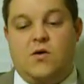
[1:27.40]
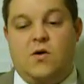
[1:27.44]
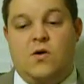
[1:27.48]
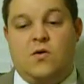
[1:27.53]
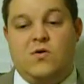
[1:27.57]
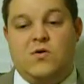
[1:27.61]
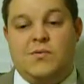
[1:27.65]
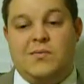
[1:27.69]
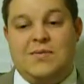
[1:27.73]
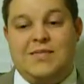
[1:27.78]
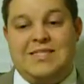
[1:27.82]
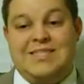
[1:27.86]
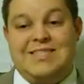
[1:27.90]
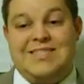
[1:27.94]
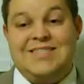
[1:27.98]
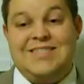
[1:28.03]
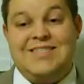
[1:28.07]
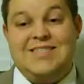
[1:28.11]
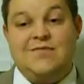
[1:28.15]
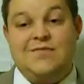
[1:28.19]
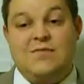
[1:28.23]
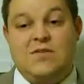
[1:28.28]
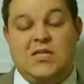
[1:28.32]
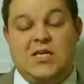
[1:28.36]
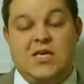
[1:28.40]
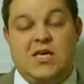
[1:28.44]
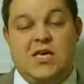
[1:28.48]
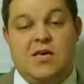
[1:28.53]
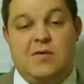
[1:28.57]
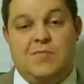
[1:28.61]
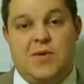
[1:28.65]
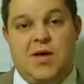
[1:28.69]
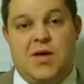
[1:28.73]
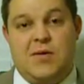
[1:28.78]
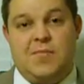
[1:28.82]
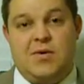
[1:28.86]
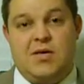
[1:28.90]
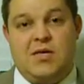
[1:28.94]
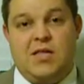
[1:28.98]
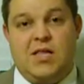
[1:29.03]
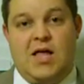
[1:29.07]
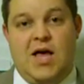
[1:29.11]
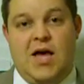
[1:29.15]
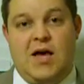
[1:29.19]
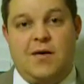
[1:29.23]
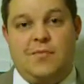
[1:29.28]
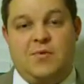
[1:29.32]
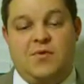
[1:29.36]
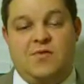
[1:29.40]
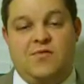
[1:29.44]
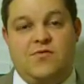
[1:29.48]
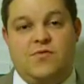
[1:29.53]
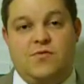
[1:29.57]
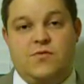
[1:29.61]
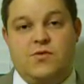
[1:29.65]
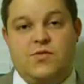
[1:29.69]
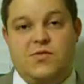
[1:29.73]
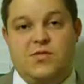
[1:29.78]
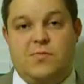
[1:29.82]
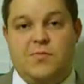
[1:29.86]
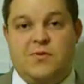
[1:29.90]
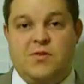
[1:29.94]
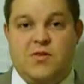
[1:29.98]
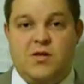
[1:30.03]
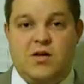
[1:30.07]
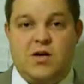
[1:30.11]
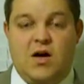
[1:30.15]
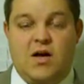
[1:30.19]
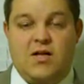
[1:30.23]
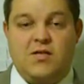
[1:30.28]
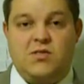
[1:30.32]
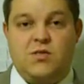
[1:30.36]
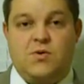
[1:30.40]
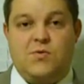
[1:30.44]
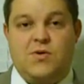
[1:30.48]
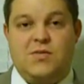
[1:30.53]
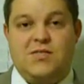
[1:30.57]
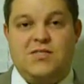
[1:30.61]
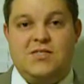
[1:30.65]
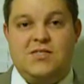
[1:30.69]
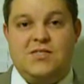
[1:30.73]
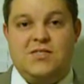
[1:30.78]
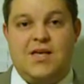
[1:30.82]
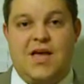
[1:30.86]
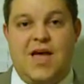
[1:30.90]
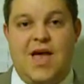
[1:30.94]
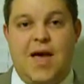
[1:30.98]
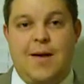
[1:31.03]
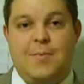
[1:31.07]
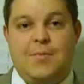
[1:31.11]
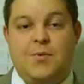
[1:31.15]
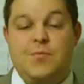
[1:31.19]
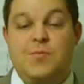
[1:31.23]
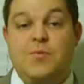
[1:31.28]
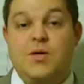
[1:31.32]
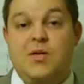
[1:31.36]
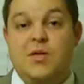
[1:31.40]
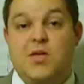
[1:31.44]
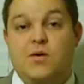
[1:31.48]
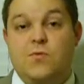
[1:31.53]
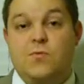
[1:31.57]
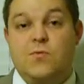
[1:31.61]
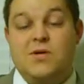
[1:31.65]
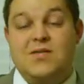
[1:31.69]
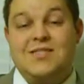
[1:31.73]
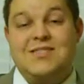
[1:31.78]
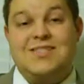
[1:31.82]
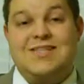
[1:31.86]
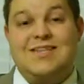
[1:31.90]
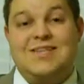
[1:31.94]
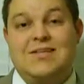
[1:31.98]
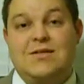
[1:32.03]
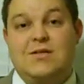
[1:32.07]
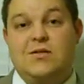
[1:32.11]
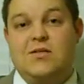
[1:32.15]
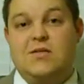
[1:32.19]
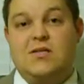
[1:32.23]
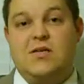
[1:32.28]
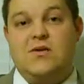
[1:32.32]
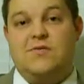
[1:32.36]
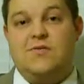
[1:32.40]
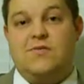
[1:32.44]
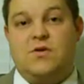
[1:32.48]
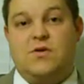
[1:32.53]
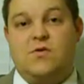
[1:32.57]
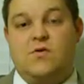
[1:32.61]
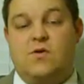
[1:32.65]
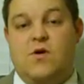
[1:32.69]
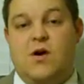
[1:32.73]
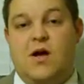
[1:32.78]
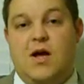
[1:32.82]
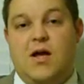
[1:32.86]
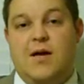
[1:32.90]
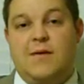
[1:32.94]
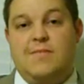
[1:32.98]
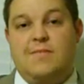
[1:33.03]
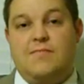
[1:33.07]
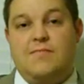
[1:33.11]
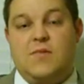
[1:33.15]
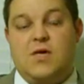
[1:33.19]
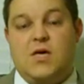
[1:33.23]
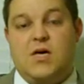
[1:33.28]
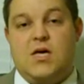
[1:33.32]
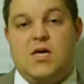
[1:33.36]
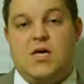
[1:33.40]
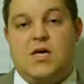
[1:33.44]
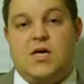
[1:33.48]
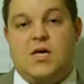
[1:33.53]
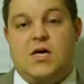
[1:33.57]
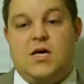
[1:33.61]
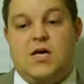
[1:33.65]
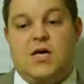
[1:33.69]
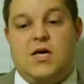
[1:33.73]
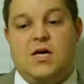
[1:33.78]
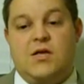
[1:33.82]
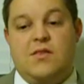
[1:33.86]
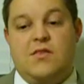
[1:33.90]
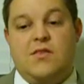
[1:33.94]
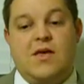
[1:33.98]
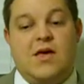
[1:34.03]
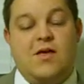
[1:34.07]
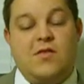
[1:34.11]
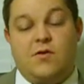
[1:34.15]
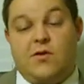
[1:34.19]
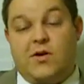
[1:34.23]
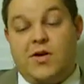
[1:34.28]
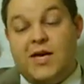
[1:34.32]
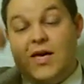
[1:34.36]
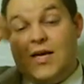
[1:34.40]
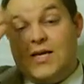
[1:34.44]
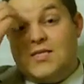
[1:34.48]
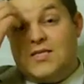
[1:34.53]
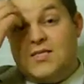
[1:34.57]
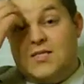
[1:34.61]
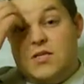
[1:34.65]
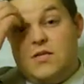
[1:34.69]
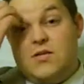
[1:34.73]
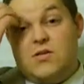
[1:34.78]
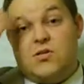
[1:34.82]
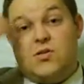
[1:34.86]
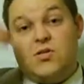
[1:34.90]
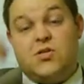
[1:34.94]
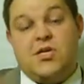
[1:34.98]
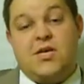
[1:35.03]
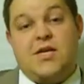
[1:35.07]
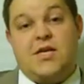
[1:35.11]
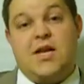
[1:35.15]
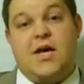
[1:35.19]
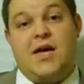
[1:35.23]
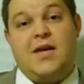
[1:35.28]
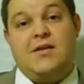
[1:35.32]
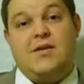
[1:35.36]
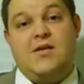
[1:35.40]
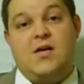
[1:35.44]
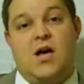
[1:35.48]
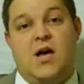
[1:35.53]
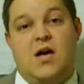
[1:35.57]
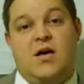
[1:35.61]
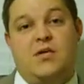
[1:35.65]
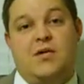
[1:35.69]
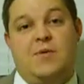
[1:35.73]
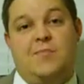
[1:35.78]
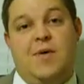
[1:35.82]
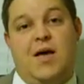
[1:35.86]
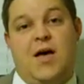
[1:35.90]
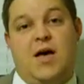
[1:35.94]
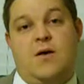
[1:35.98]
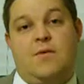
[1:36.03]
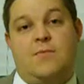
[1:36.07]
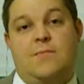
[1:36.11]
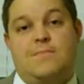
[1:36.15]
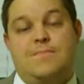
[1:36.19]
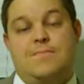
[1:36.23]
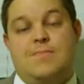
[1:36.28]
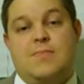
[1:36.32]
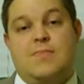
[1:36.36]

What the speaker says: ultimately, civilly, he may be liable for some of the consequences that happened, but he wasn't guilty of a crime. The other case that she and I talked about,